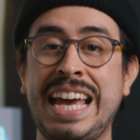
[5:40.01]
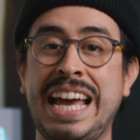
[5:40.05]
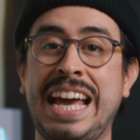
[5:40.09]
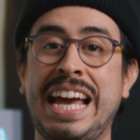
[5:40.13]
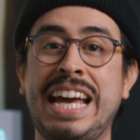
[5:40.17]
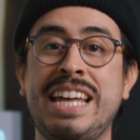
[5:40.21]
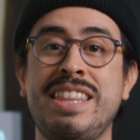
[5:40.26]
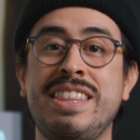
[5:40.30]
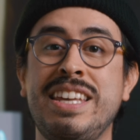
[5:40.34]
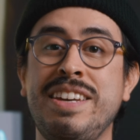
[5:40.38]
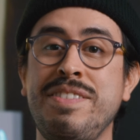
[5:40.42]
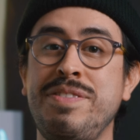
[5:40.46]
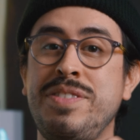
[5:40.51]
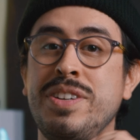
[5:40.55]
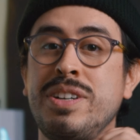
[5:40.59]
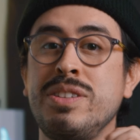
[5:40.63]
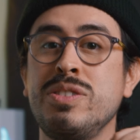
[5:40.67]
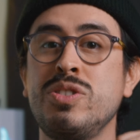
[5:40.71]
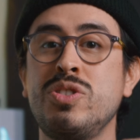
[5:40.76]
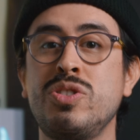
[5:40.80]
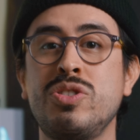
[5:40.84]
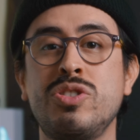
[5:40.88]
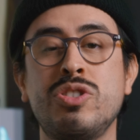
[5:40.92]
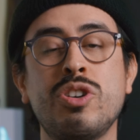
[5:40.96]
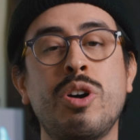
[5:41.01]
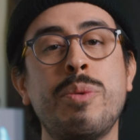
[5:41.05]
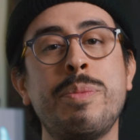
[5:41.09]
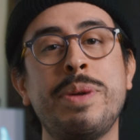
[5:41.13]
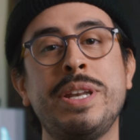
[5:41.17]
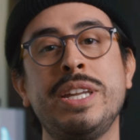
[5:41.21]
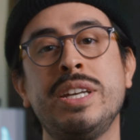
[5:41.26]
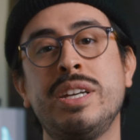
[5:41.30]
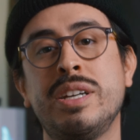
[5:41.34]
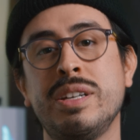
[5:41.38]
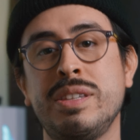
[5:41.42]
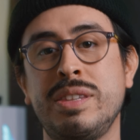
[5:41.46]
and they've done so
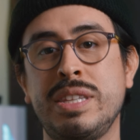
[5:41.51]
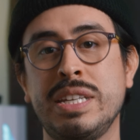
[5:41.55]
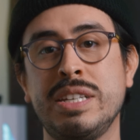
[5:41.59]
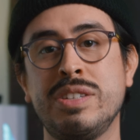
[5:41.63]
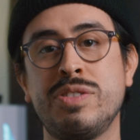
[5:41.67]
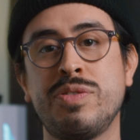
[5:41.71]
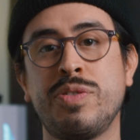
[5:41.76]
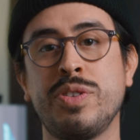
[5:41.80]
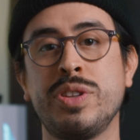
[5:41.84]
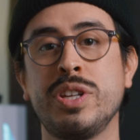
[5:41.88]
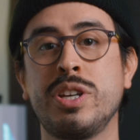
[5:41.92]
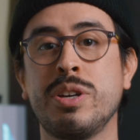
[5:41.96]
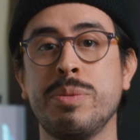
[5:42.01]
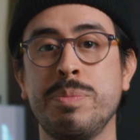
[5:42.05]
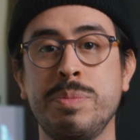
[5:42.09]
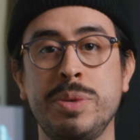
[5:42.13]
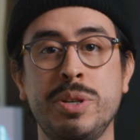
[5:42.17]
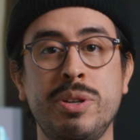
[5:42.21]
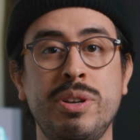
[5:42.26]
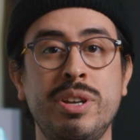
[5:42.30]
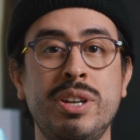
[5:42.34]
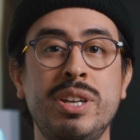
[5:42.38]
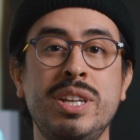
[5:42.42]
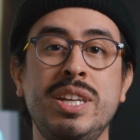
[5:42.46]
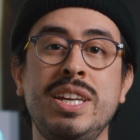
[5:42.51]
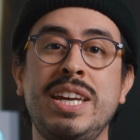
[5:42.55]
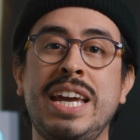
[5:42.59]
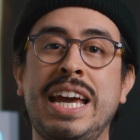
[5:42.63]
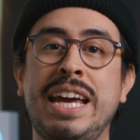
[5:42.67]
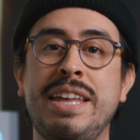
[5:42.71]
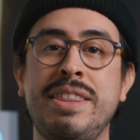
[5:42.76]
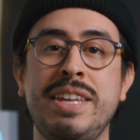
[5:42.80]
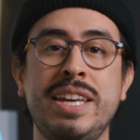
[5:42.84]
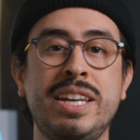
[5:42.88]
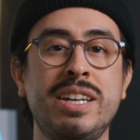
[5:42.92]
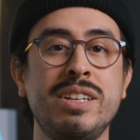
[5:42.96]
many good things for the community,
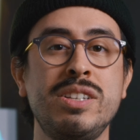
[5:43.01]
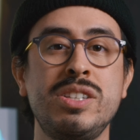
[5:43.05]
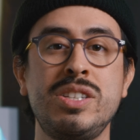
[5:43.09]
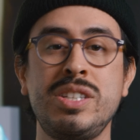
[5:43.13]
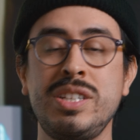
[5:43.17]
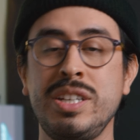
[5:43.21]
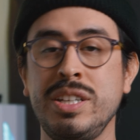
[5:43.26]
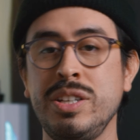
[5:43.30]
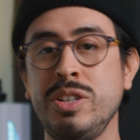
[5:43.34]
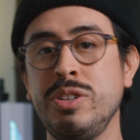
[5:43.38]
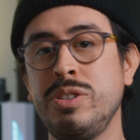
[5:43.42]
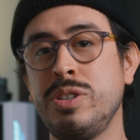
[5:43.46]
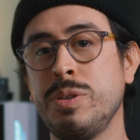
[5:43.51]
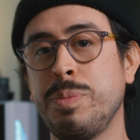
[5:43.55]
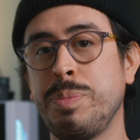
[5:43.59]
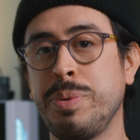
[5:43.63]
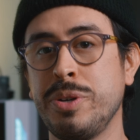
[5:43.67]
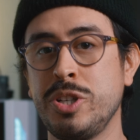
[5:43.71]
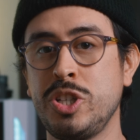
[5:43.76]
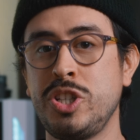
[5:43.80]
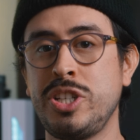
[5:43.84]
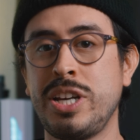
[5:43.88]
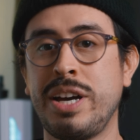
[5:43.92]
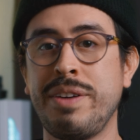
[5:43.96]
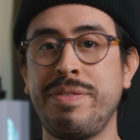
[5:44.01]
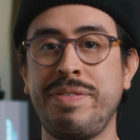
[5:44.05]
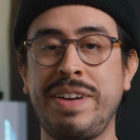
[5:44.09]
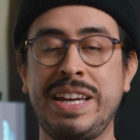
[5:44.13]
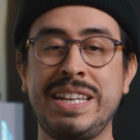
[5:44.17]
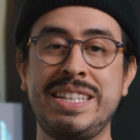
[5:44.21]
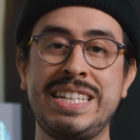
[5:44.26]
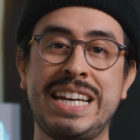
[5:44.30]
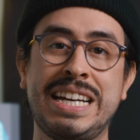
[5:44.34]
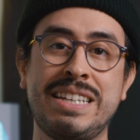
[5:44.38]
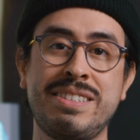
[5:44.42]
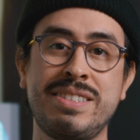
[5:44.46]
and they continue to push out
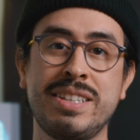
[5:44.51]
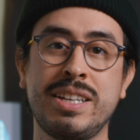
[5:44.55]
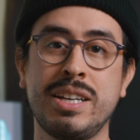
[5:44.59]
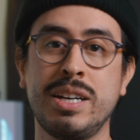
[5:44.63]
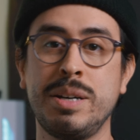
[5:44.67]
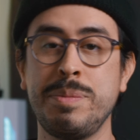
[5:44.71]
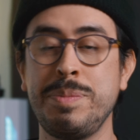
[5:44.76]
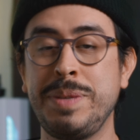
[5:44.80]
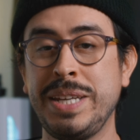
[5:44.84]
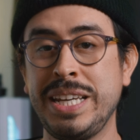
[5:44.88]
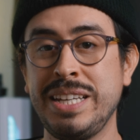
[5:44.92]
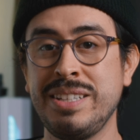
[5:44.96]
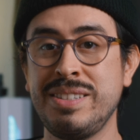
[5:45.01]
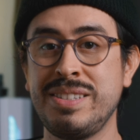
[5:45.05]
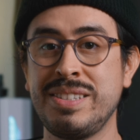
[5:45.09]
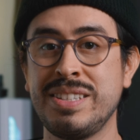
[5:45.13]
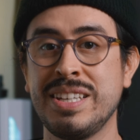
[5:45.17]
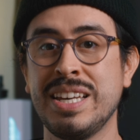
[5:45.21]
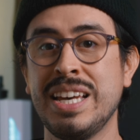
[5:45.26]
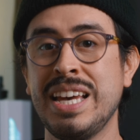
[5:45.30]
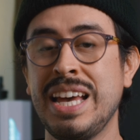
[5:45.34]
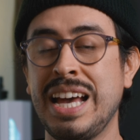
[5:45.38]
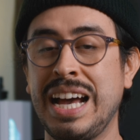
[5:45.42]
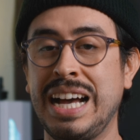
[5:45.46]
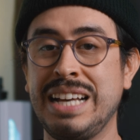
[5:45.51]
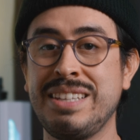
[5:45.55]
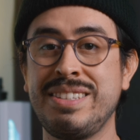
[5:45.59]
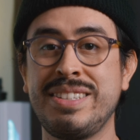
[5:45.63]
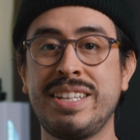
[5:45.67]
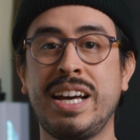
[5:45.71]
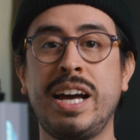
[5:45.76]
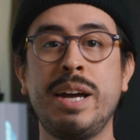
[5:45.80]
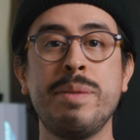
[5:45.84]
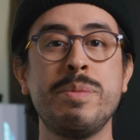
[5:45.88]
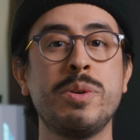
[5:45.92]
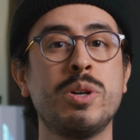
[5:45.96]
fantastic updates as
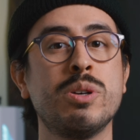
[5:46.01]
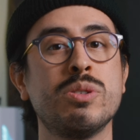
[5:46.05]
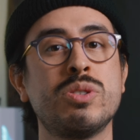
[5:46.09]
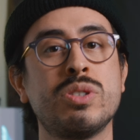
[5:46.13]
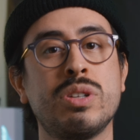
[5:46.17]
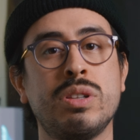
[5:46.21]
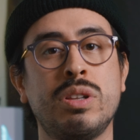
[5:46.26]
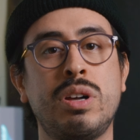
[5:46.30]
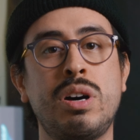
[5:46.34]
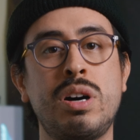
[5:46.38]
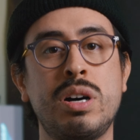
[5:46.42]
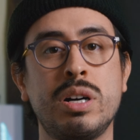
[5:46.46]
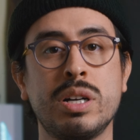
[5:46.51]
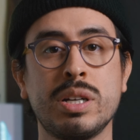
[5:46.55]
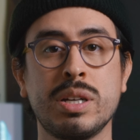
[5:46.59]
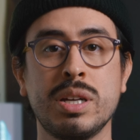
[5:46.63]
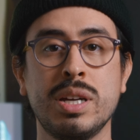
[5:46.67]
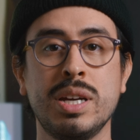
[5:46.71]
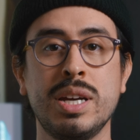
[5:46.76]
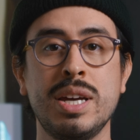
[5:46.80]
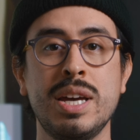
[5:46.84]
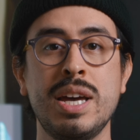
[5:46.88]
time goes along.